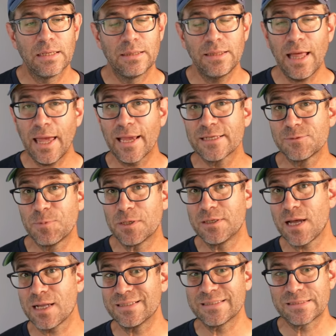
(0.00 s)
legs, but
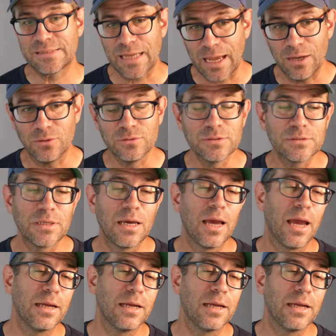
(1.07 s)
not in sounds.